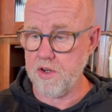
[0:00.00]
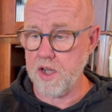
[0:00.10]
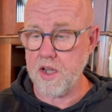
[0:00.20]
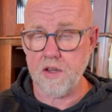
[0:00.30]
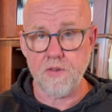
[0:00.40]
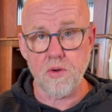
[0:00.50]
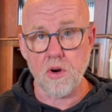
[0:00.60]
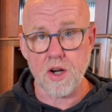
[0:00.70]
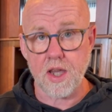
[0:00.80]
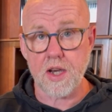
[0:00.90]
If you
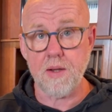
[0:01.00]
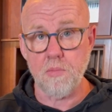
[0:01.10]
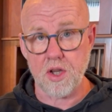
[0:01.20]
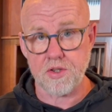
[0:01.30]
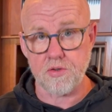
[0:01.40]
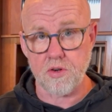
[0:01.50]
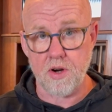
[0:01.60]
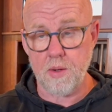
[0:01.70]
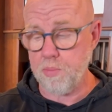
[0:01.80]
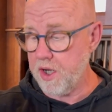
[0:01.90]
are getting muscle
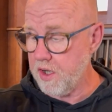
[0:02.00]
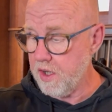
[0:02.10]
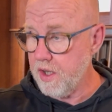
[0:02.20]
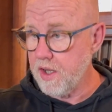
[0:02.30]
cramping,